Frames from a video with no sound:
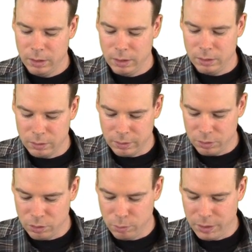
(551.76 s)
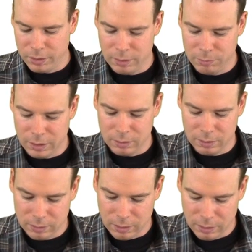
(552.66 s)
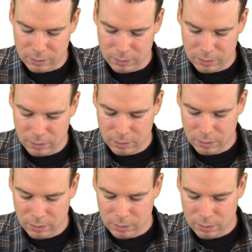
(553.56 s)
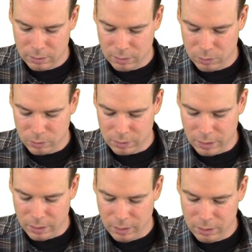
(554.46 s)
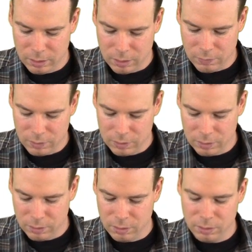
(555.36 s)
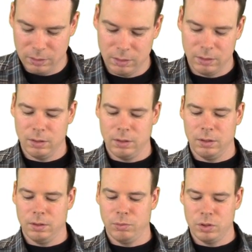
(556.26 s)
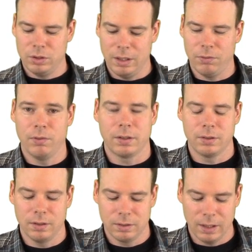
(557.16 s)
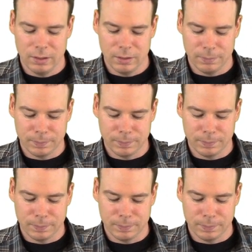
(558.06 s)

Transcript: And so that's 2 pi times x in this case. This was the height of the cylinder, which is f of x in this case.